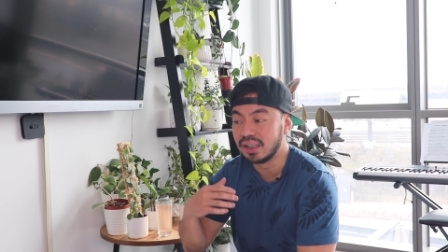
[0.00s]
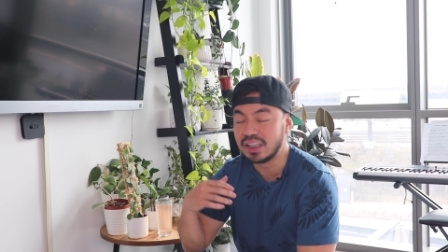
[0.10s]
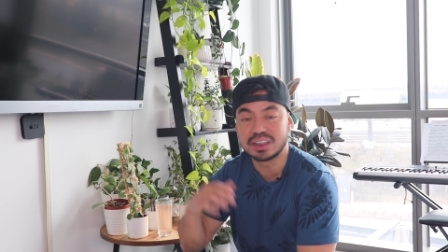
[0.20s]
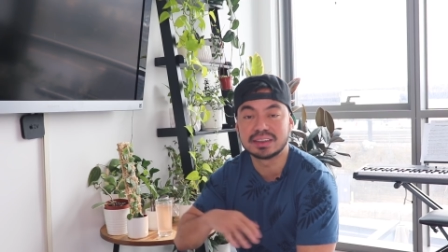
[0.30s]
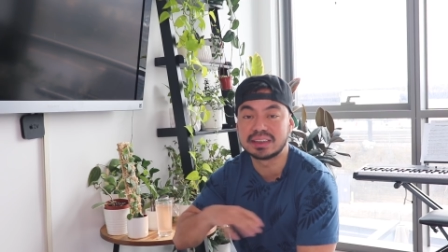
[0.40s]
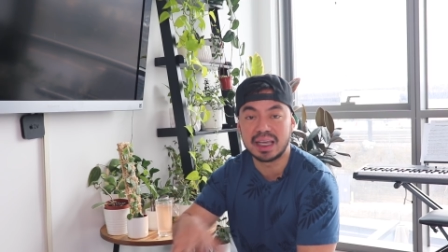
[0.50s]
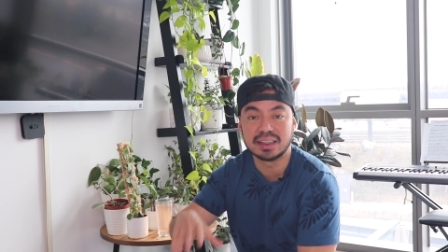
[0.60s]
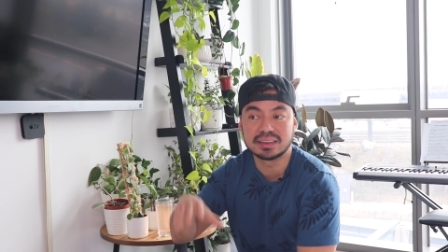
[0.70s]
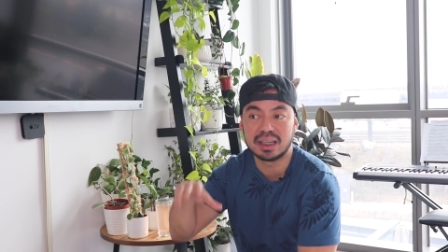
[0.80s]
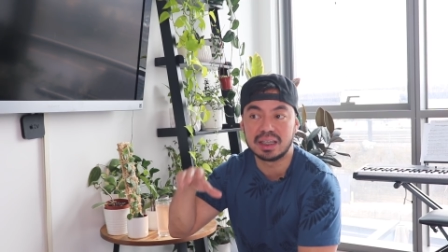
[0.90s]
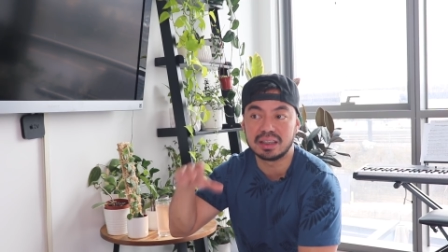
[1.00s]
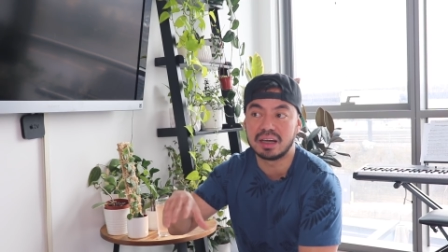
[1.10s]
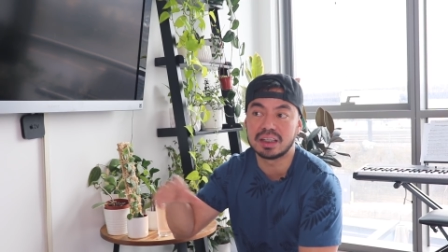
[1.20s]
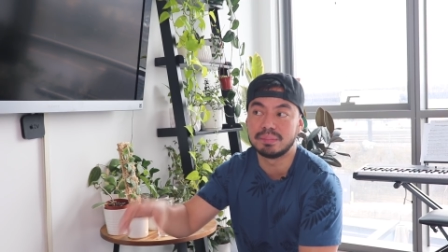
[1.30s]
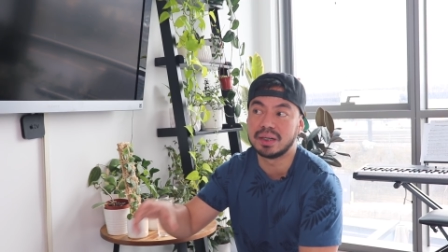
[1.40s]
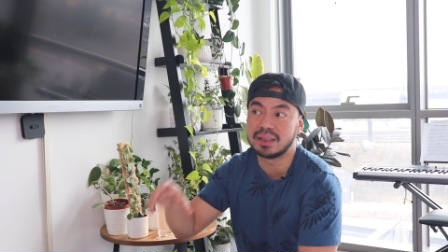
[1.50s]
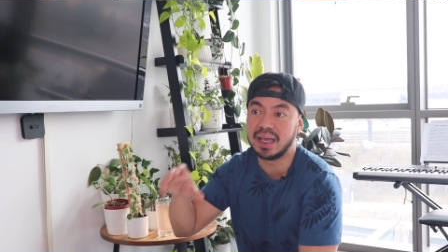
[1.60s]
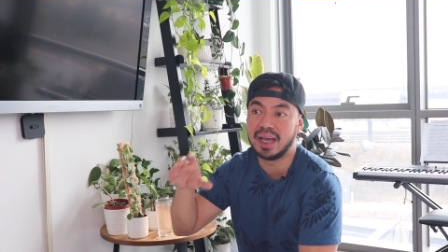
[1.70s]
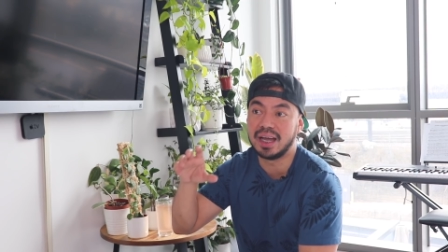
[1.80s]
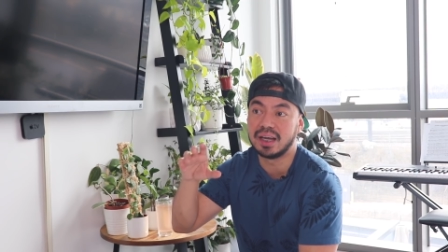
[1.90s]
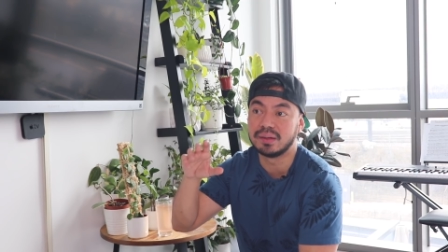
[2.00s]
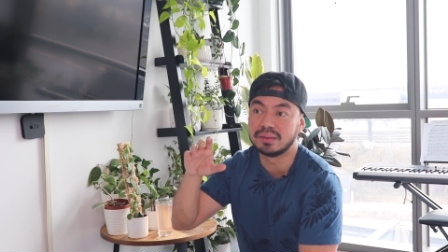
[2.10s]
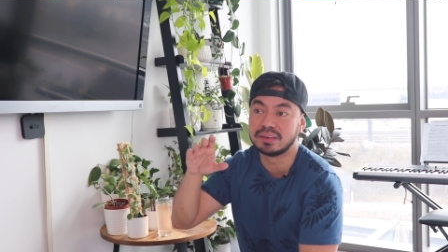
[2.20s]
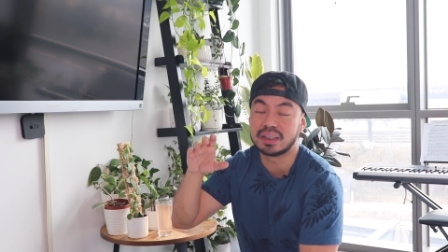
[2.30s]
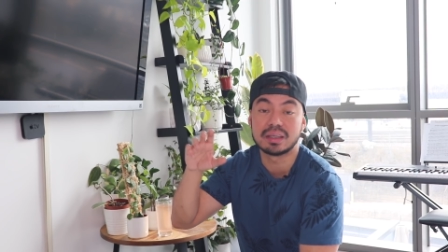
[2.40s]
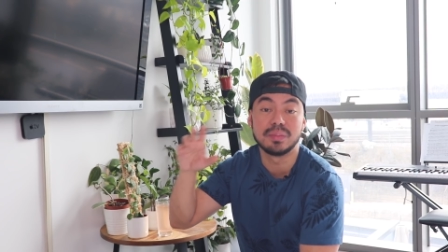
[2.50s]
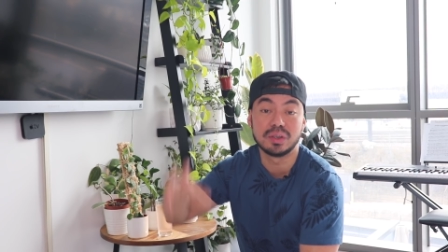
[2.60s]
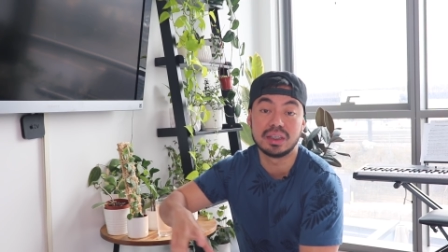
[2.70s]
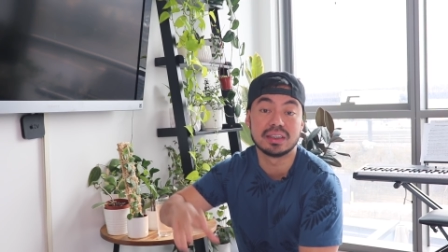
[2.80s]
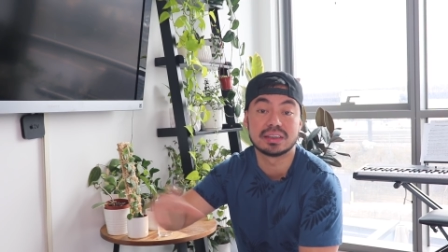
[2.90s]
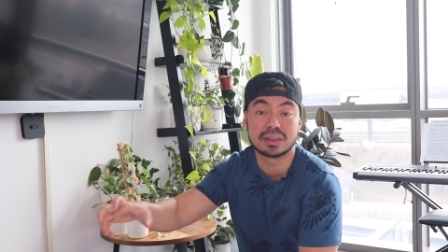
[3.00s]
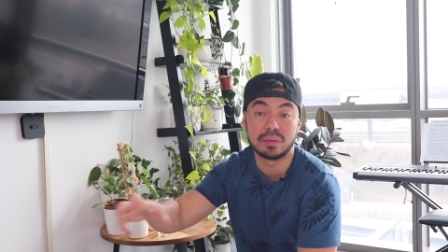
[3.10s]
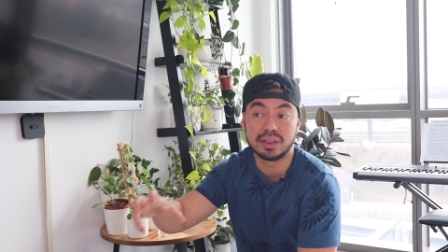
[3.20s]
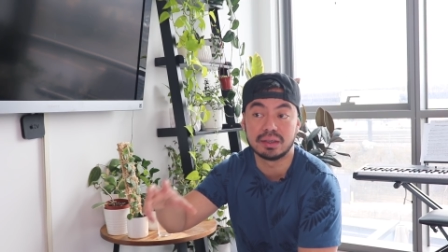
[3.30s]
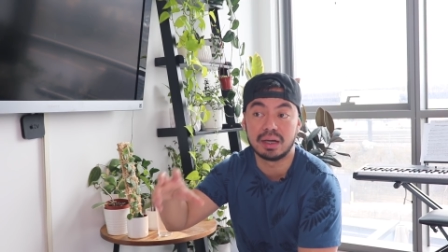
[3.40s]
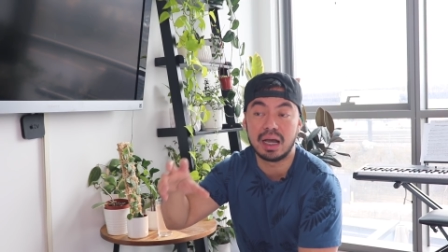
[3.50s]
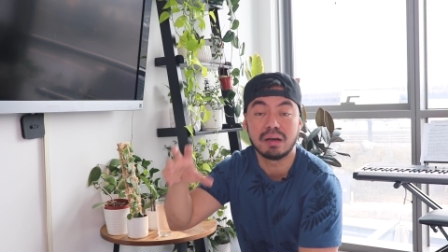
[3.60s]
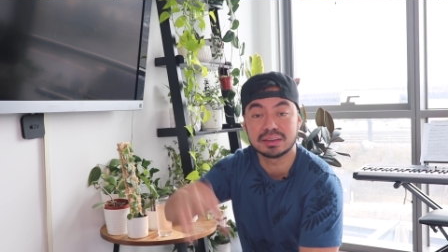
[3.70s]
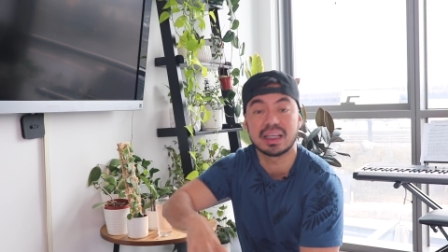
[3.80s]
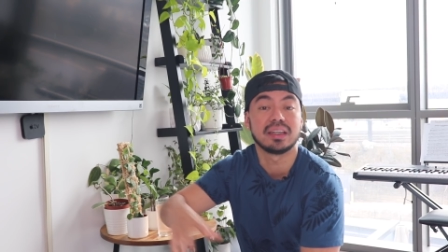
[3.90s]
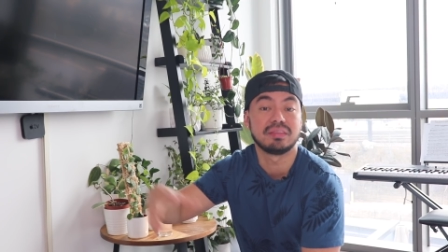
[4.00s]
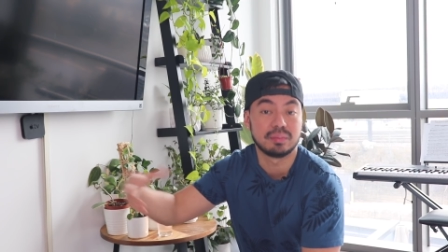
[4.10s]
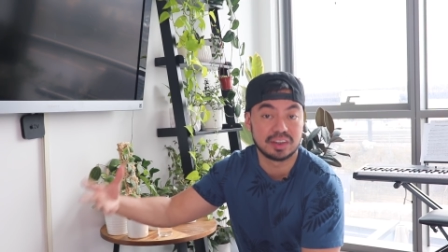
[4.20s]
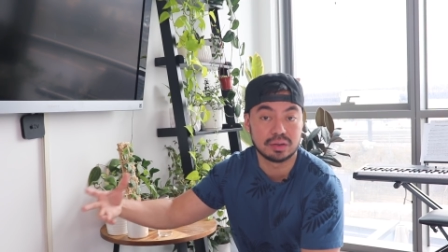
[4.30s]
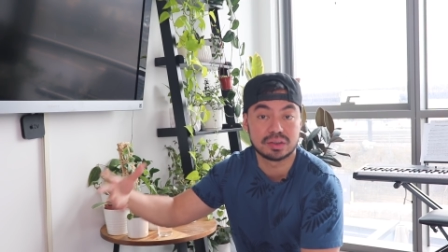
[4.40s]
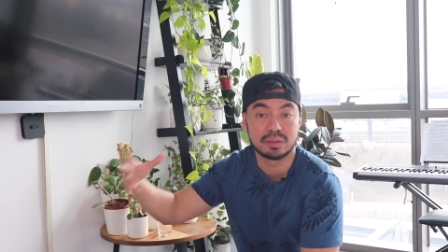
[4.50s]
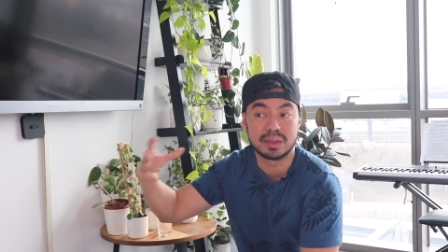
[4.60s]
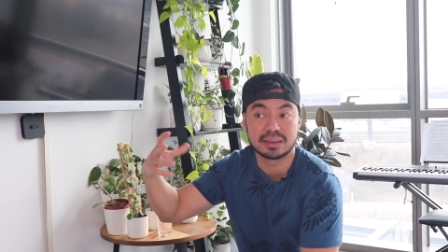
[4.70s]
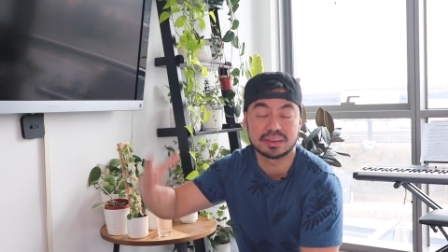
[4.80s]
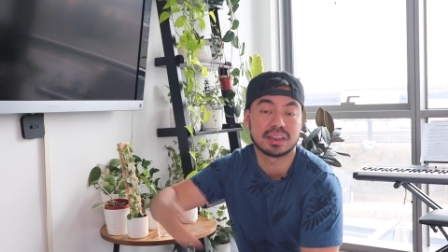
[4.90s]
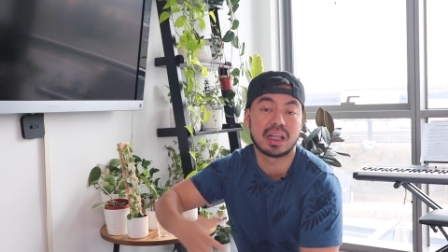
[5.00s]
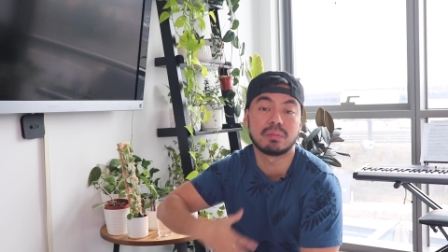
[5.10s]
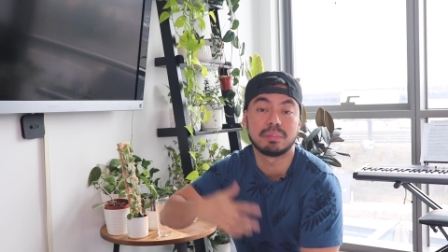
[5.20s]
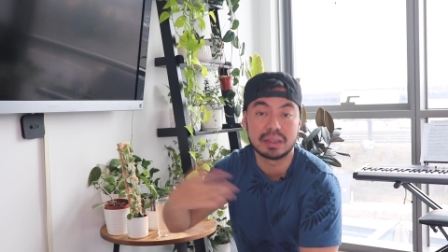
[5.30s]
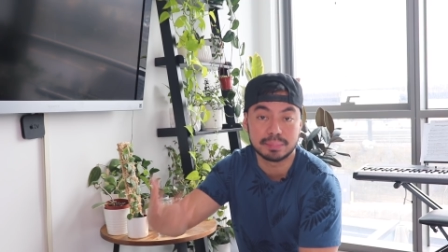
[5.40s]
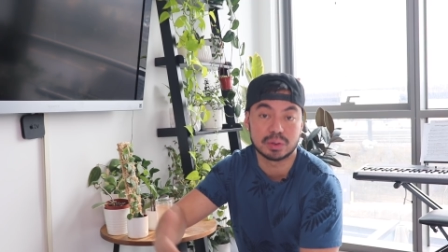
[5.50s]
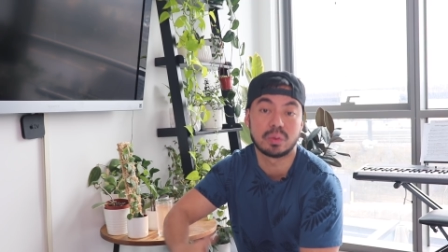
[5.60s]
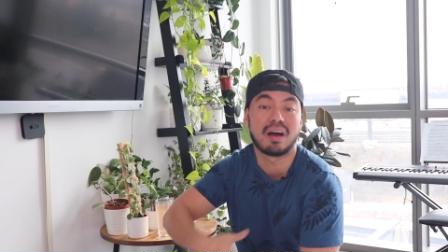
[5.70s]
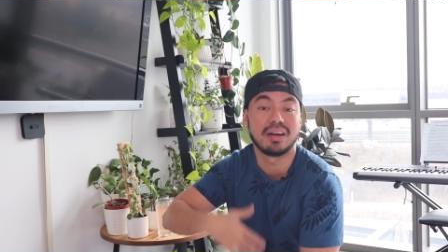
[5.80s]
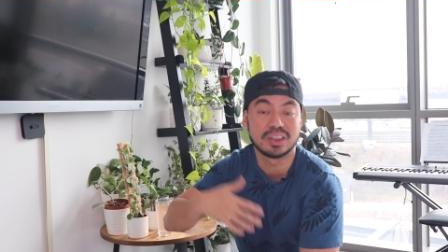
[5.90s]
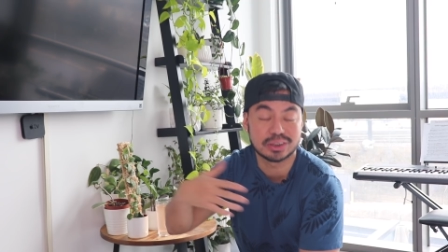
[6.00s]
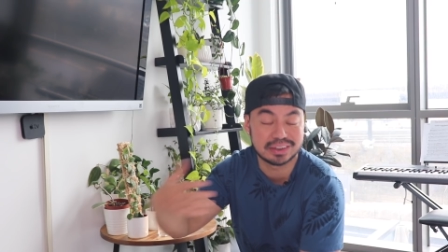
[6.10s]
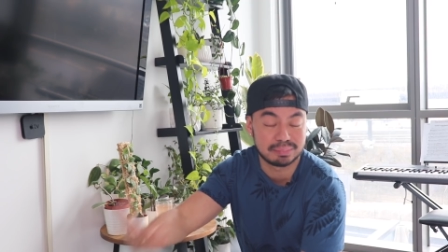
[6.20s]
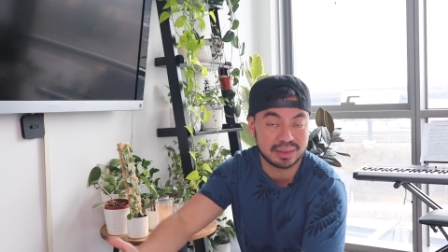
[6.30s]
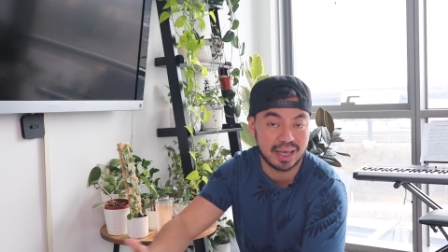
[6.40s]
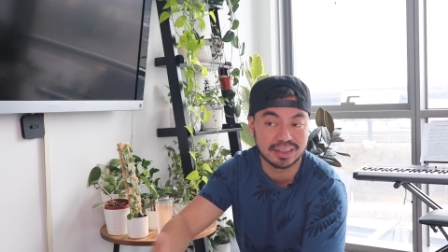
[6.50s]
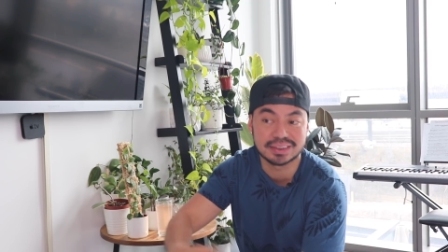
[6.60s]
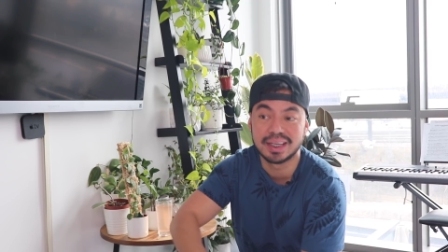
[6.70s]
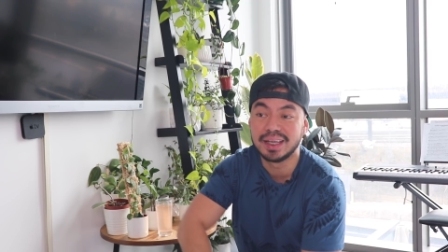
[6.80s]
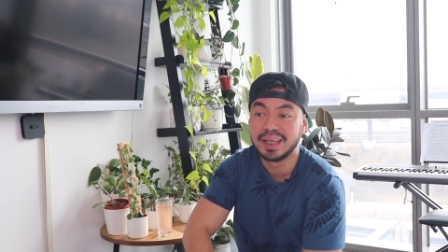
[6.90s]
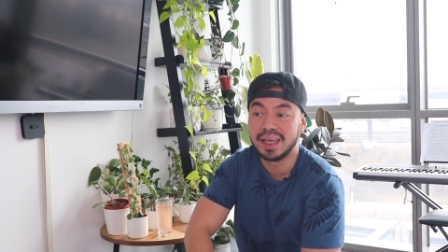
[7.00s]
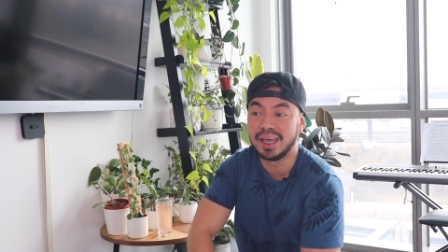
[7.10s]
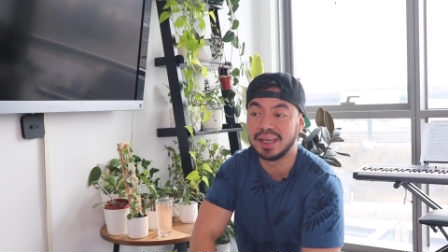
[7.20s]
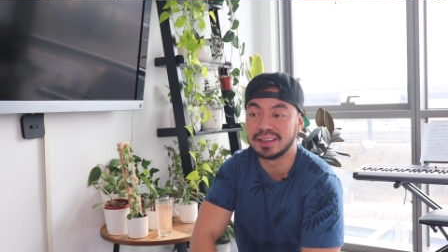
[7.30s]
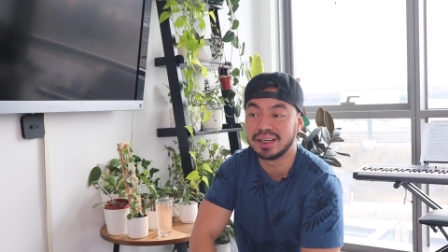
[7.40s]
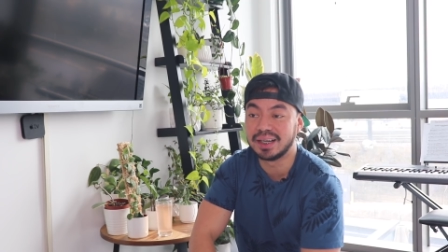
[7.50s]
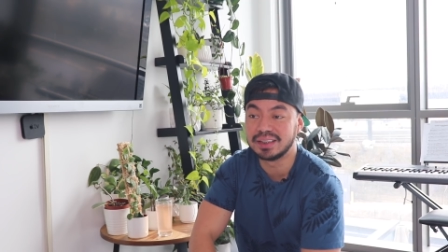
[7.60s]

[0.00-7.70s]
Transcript: it just says a lot about how the community is growing outside of even YouTube because there's a lot more people who are interested in plants and,